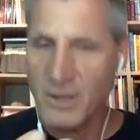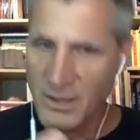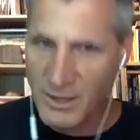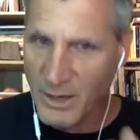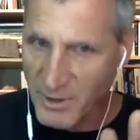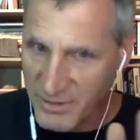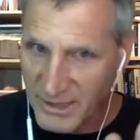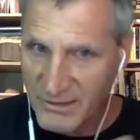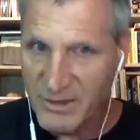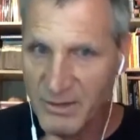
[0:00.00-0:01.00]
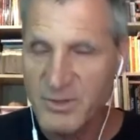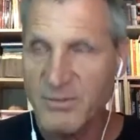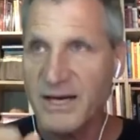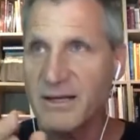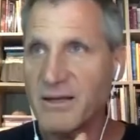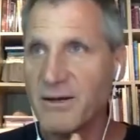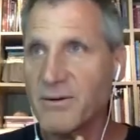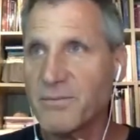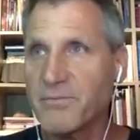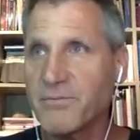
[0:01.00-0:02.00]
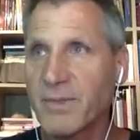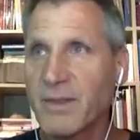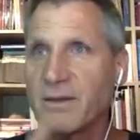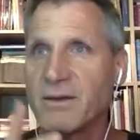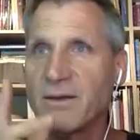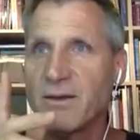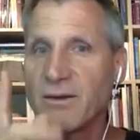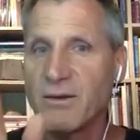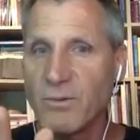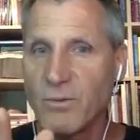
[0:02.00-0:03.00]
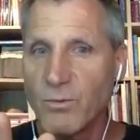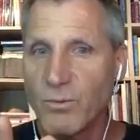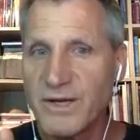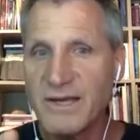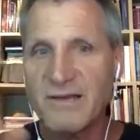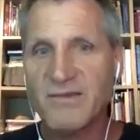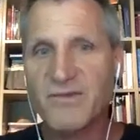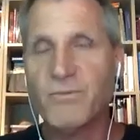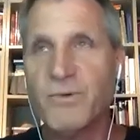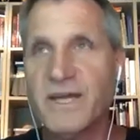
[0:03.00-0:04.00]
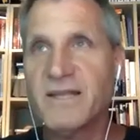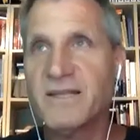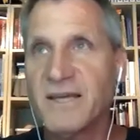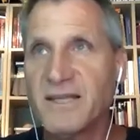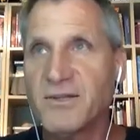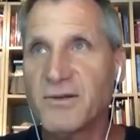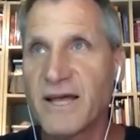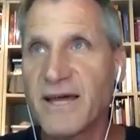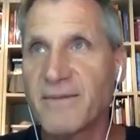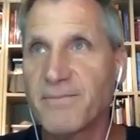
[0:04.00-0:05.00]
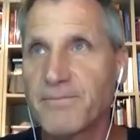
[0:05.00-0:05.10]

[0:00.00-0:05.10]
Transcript: couple of things come to mind there. One is we can tend to like